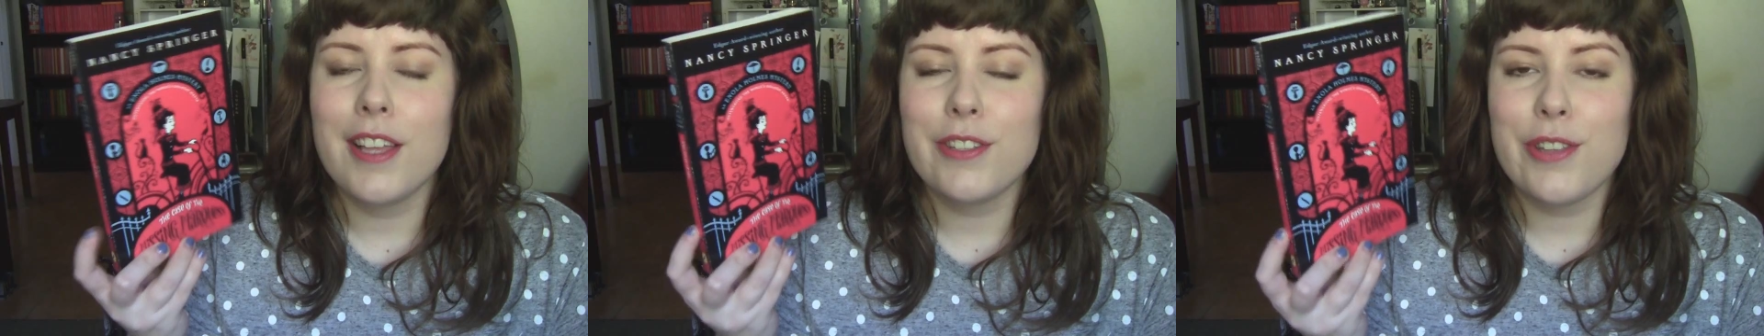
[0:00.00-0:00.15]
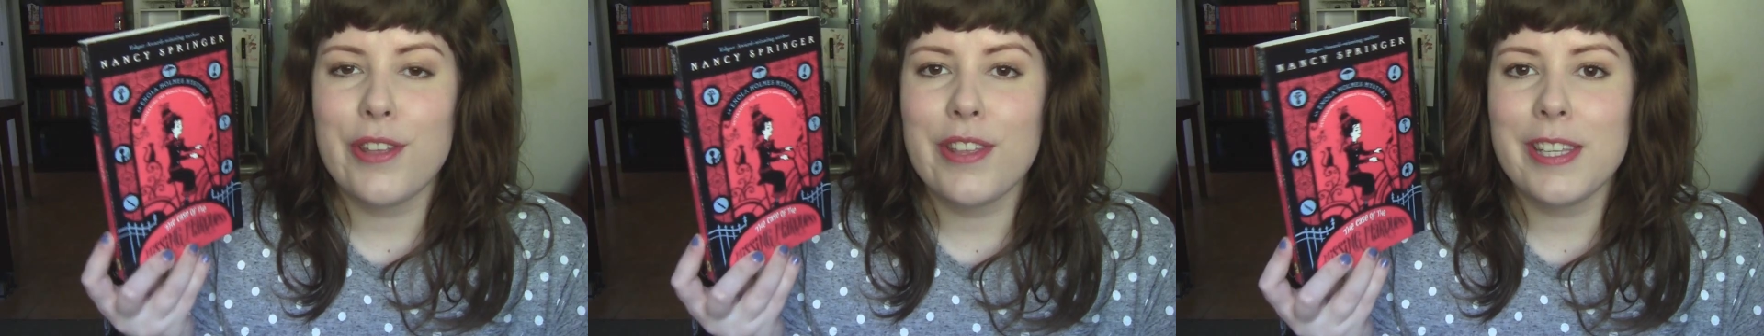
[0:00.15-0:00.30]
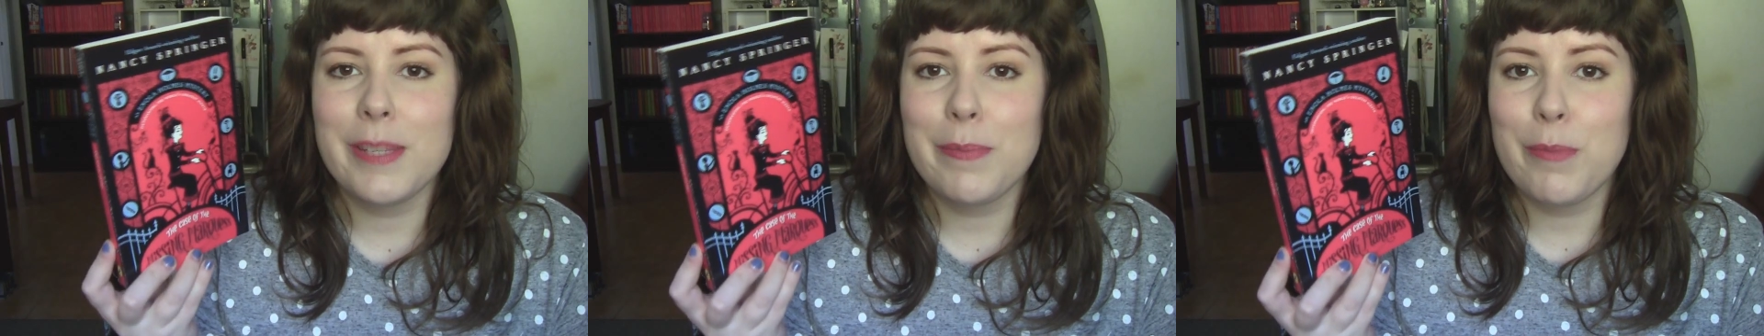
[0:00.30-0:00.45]

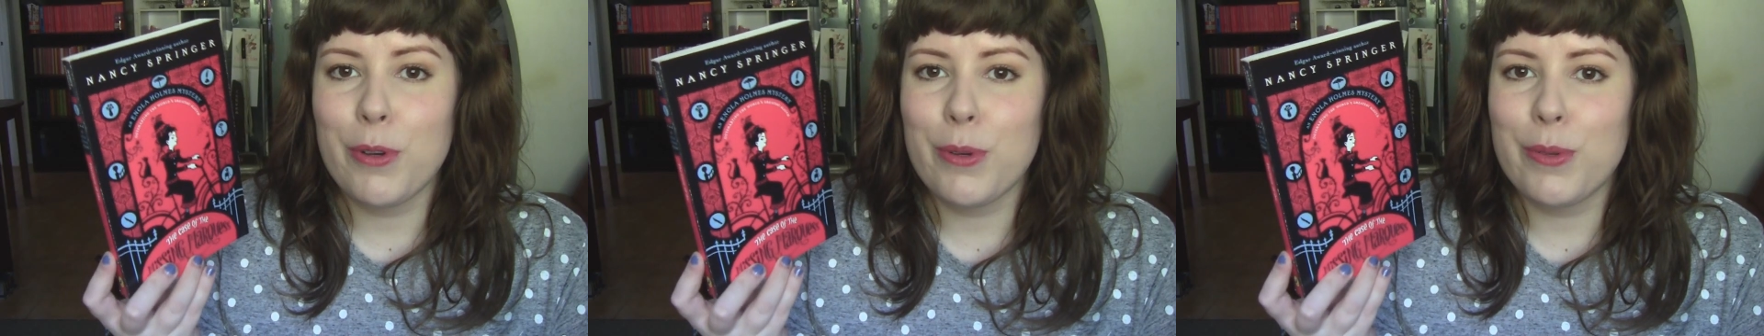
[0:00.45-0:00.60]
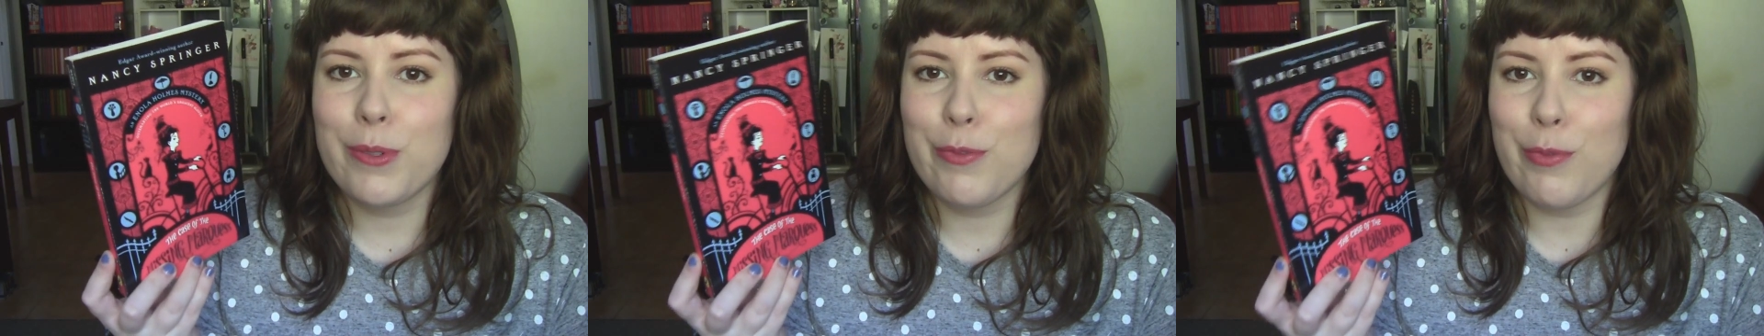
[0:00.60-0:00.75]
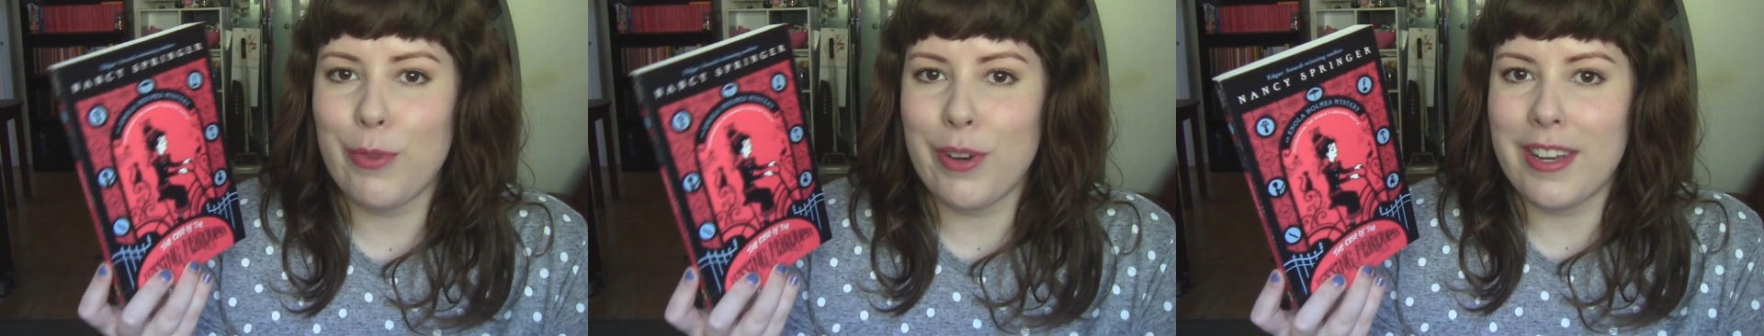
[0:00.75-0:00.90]
So this
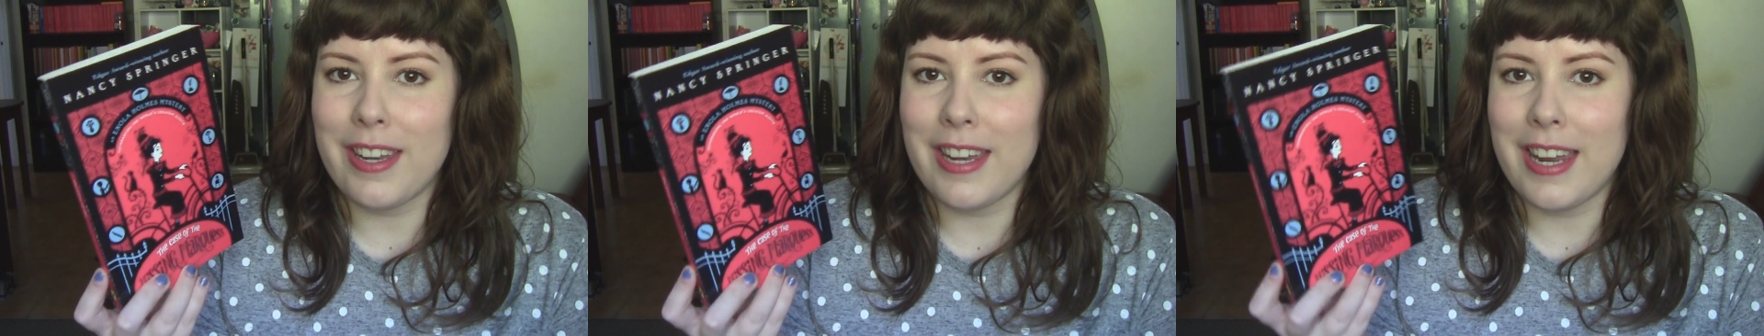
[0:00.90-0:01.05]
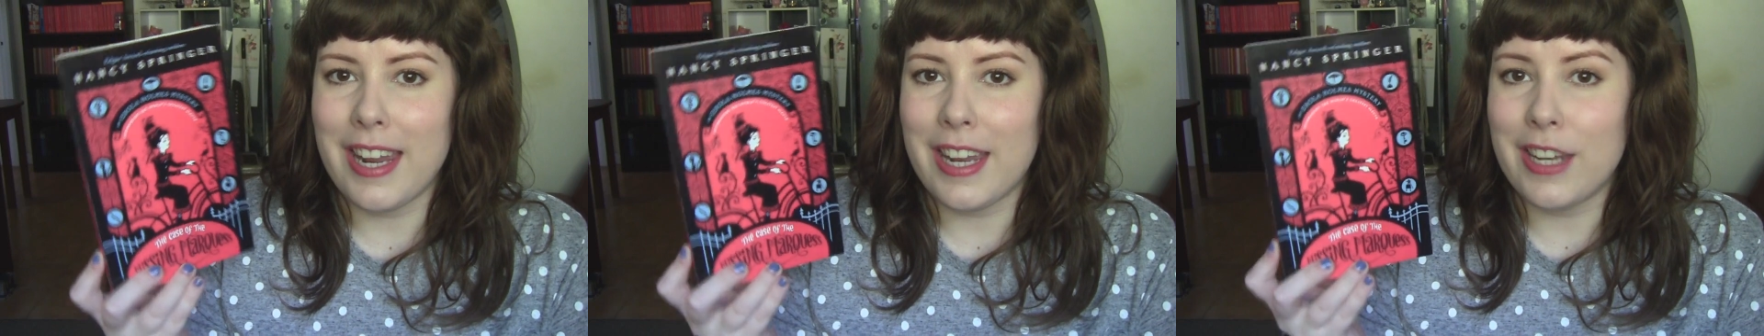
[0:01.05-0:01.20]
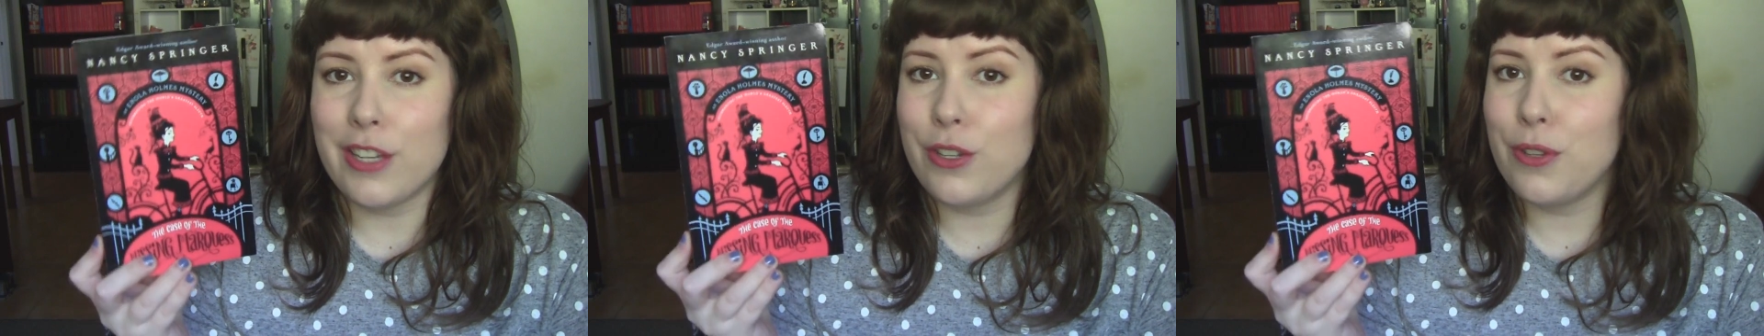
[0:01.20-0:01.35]
book was
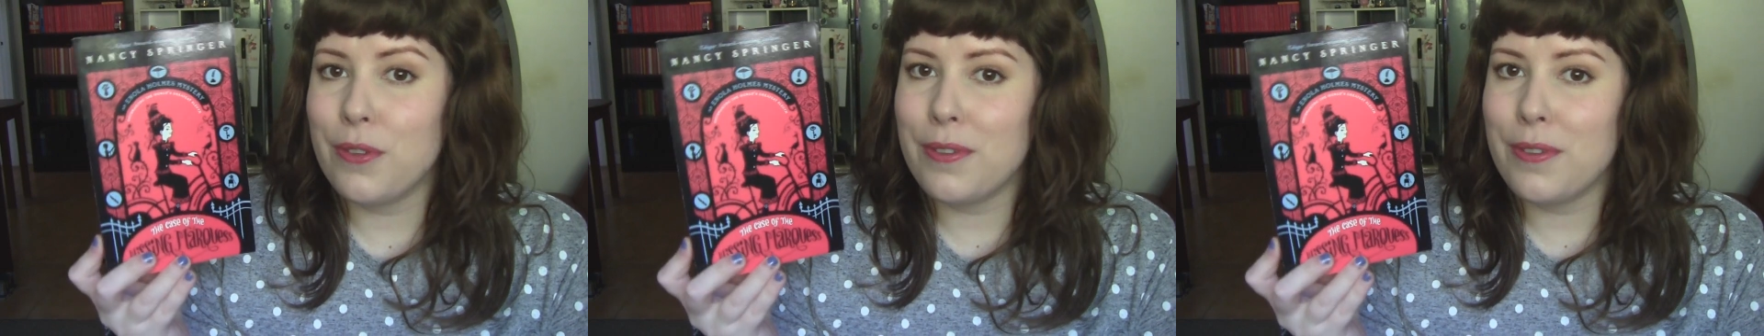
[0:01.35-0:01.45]
written in